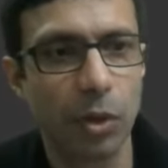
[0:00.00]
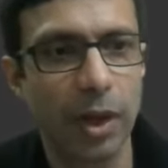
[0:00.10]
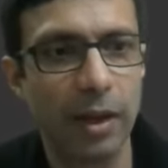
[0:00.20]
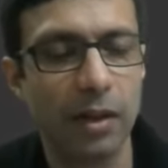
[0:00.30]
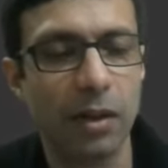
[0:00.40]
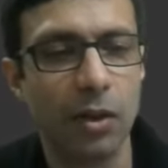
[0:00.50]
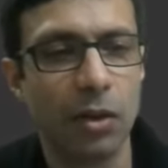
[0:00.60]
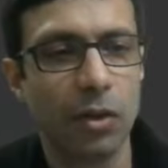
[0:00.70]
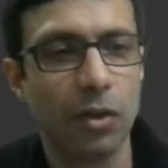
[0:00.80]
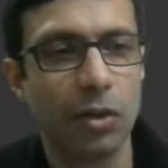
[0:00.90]
Okay.
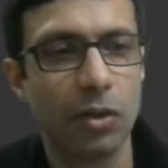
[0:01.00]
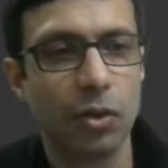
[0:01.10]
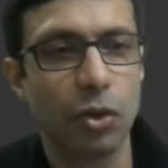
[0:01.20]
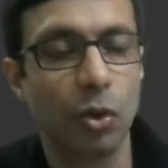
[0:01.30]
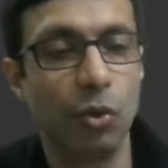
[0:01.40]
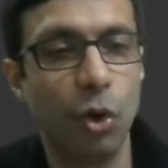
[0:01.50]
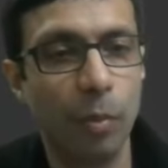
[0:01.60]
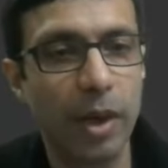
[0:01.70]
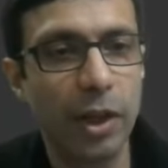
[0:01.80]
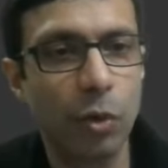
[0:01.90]
So
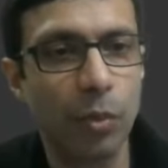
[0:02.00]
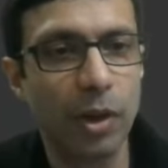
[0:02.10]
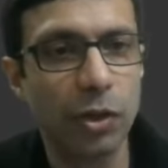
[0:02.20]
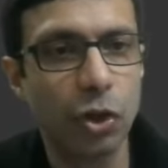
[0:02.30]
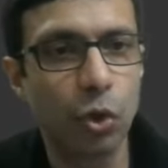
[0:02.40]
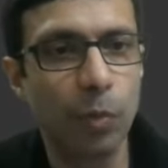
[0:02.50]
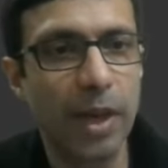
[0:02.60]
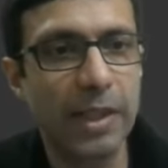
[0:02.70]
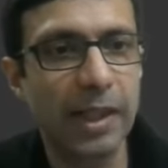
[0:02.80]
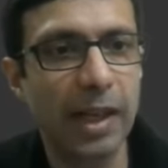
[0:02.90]
Roman numeral two
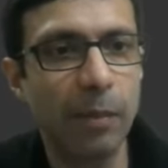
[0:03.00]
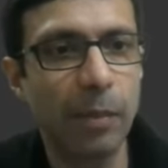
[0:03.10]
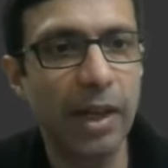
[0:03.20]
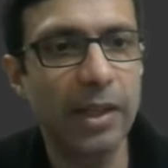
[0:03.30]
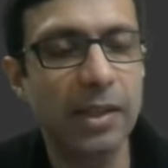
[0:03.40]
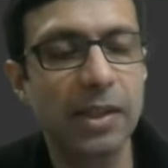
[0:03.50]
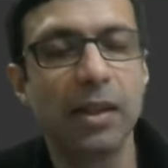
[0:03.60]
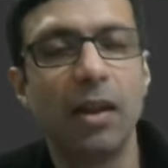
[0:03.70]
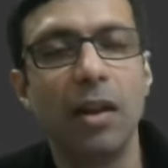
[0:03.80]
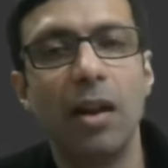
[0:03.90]
basically
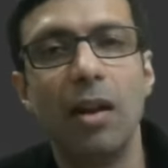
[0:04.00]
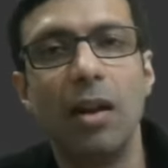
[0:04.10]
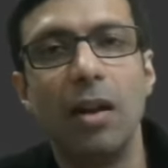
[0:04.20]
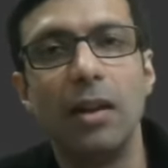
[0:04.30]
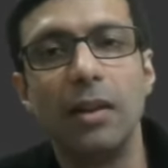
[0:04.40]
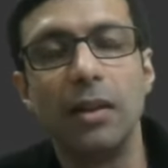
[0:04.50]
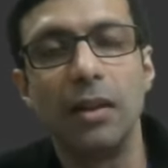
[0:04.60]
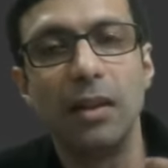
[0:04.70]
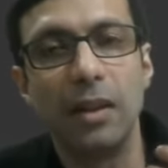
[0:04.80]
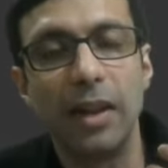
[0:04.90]
means
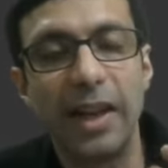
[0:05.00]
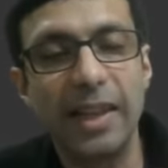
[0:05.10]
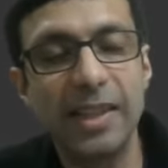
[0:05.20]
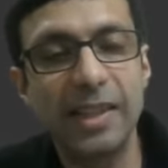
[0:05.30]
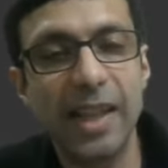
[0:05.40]
it is